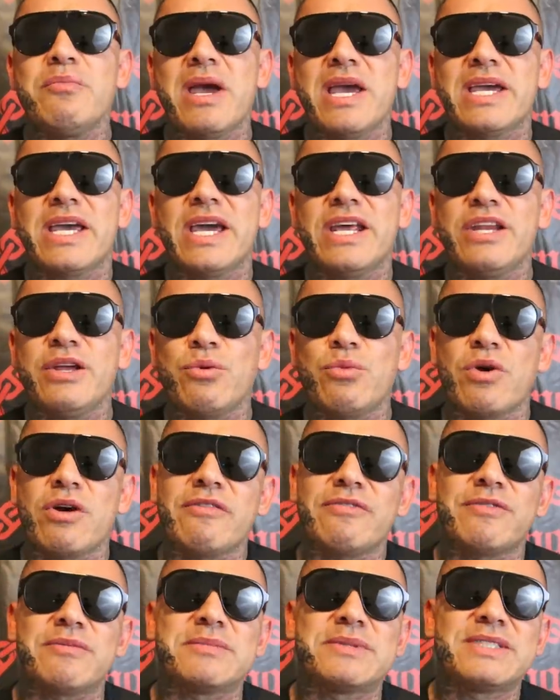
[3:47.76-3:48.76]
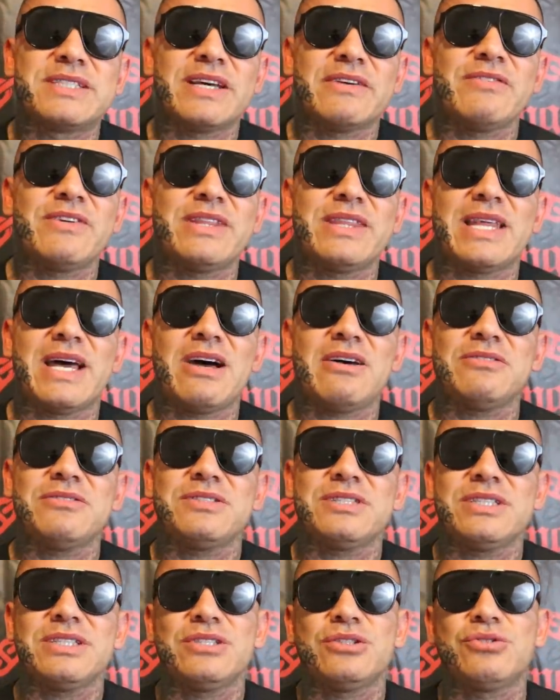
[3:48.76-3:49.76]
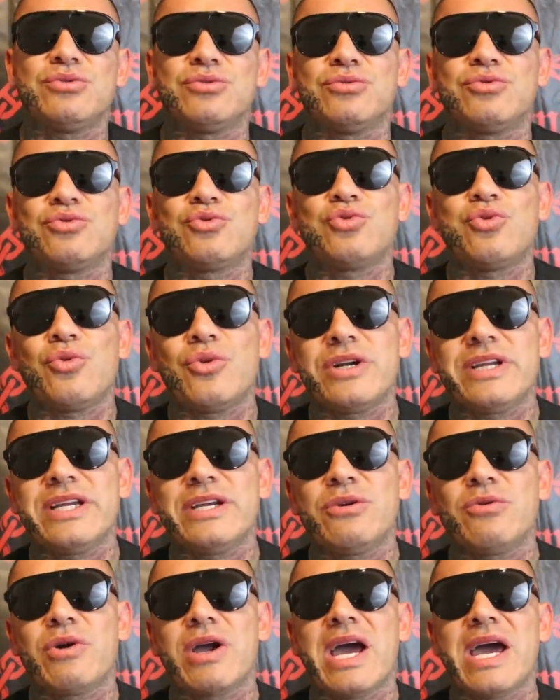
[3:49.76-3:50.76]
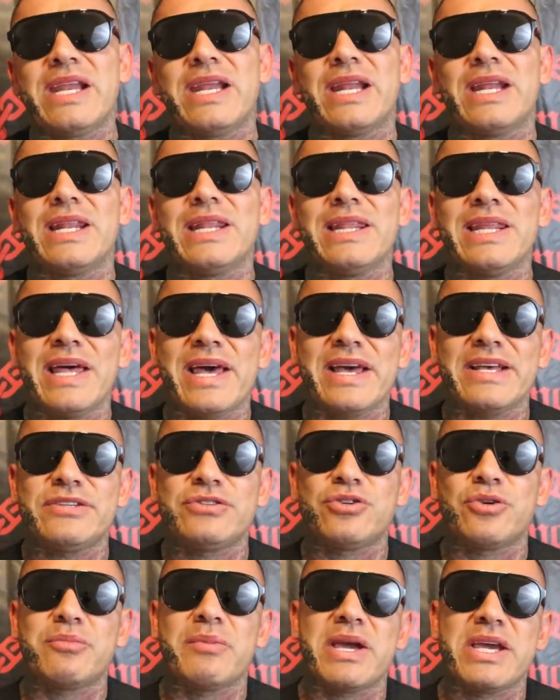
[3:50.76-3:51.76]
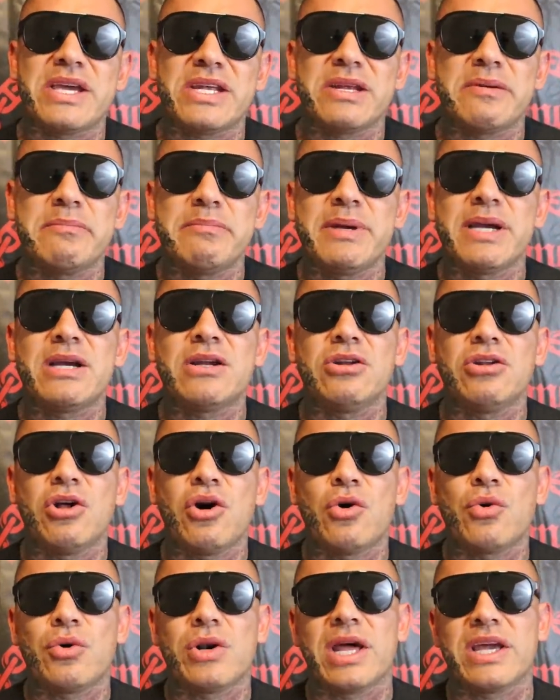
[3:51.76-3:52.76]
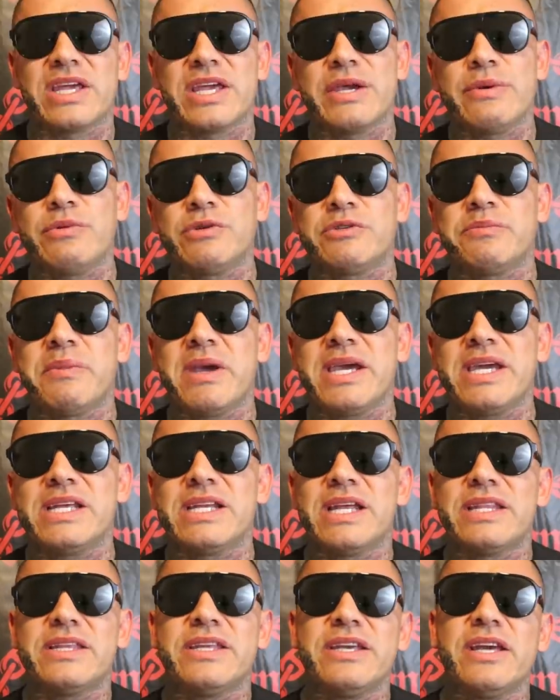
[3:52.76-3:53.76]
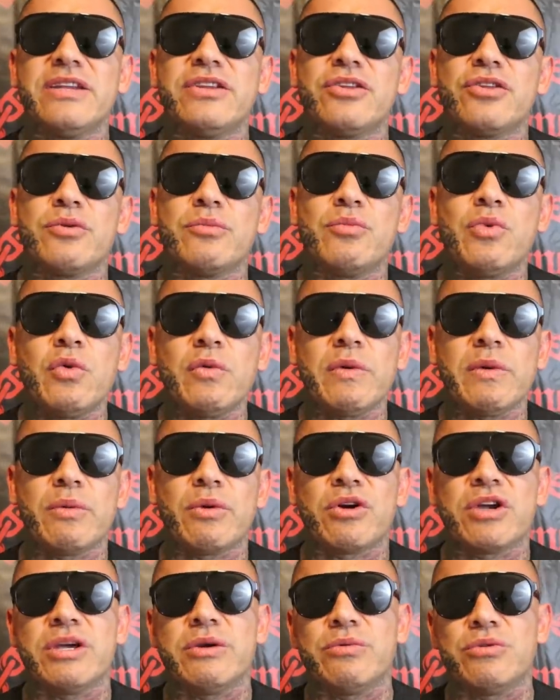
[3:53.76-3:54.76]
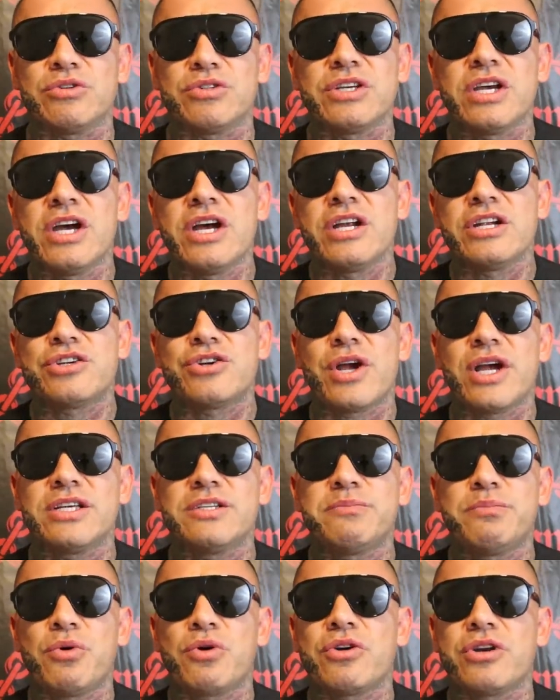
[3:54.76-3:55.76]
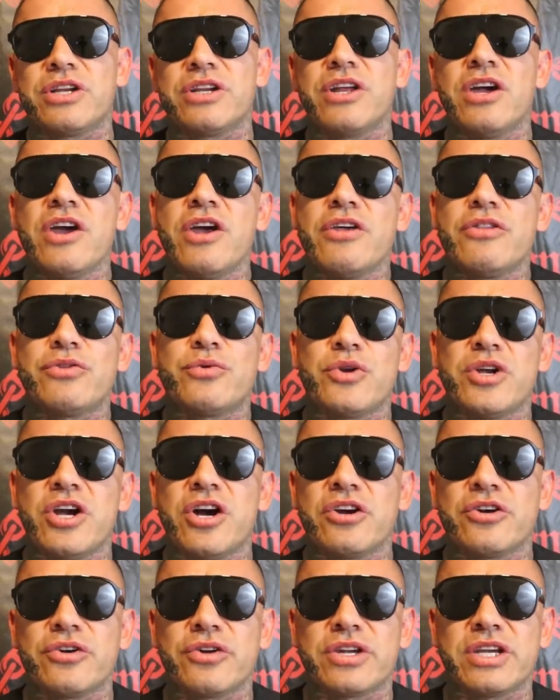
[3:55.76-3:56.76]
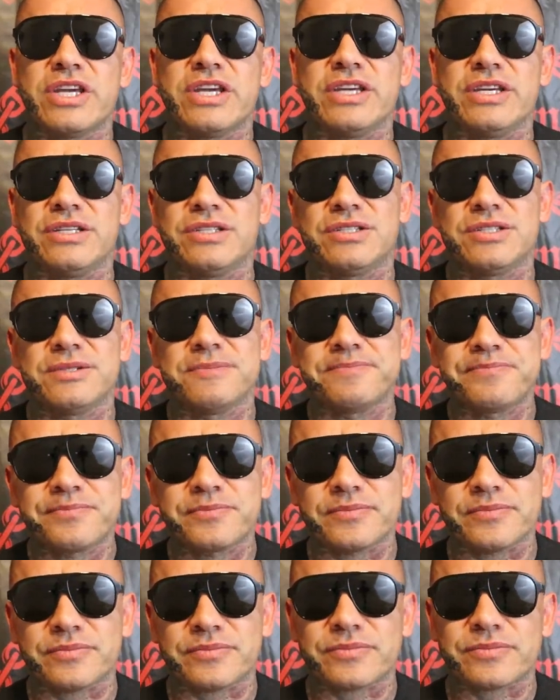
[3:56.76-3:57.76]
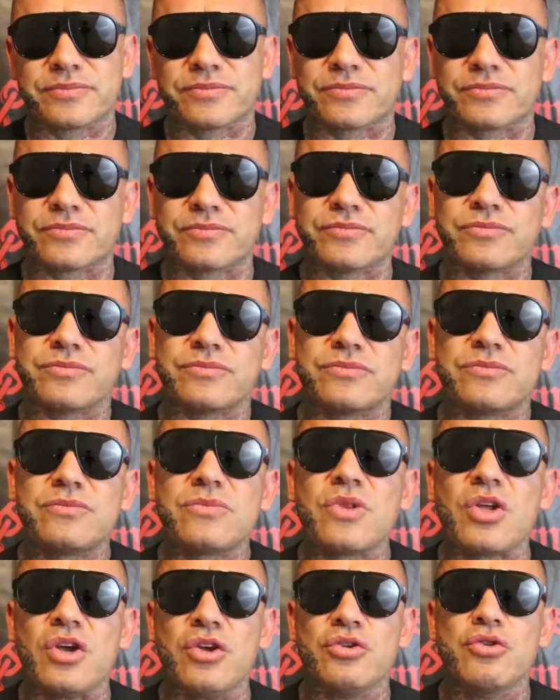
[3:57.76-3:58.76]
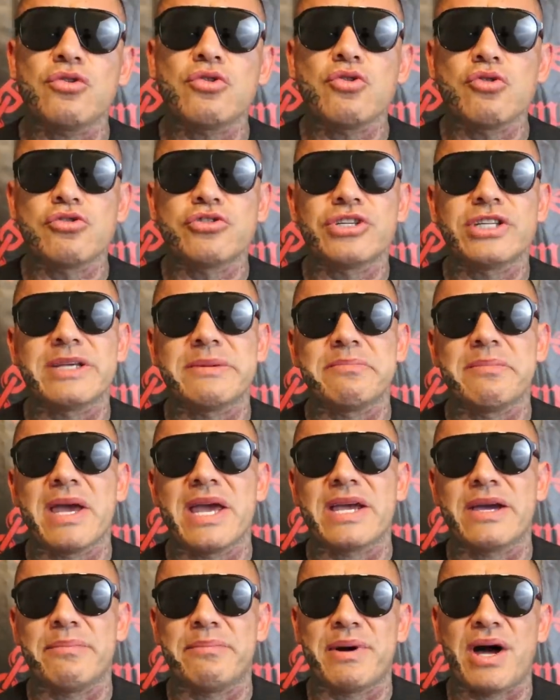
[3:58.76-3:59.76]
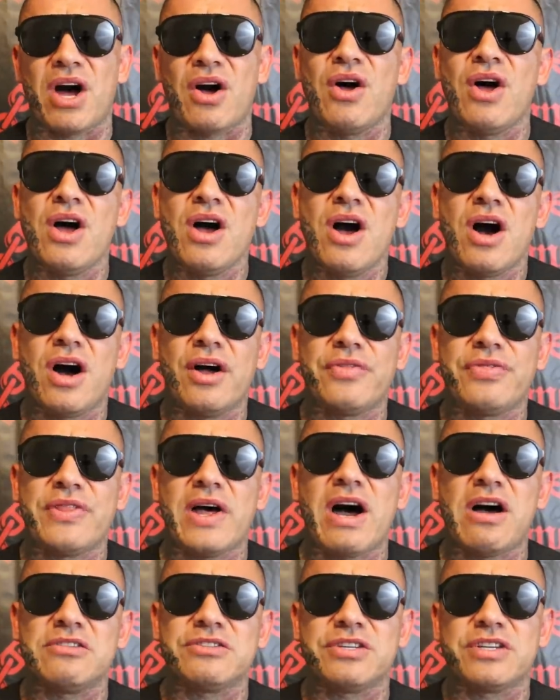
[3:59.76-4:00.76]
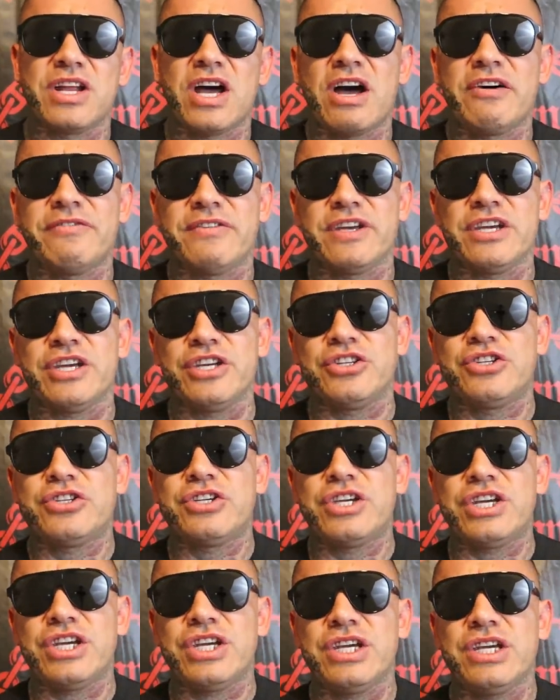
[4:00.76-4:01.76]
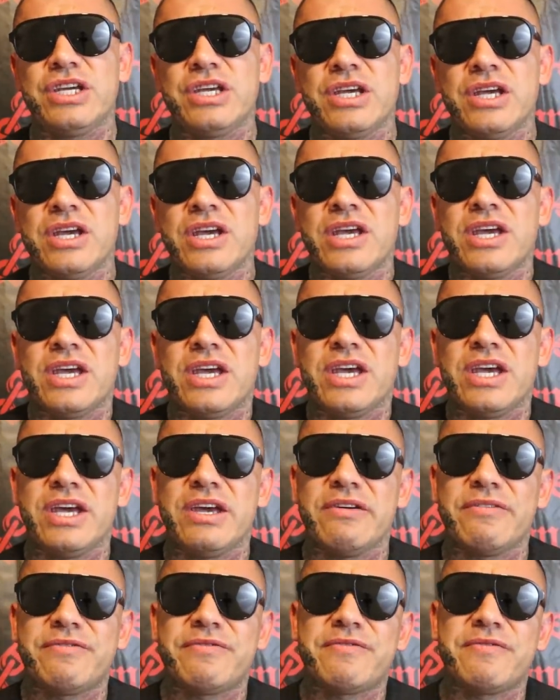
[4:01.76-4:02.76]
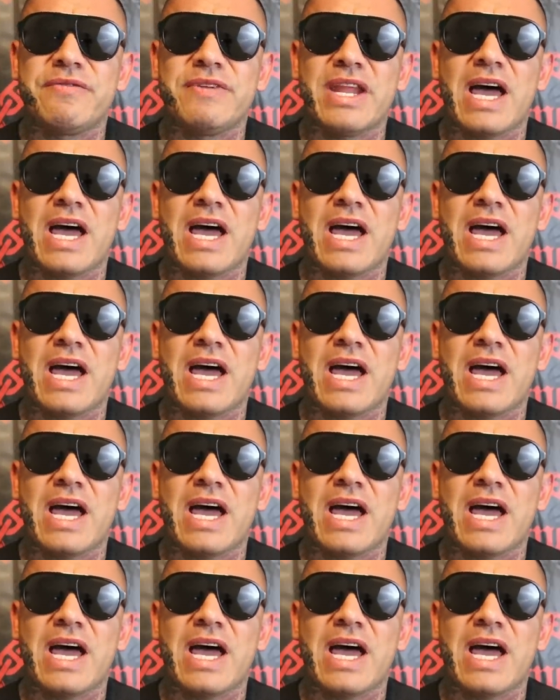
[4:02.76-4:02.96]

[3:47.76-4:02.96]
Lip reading: make anywhere from 7,000 to 20 grand unless you're making a big load like he was making at the end of the movie where he was transporting 300 keys. You usually make about 1,000 off of each key, if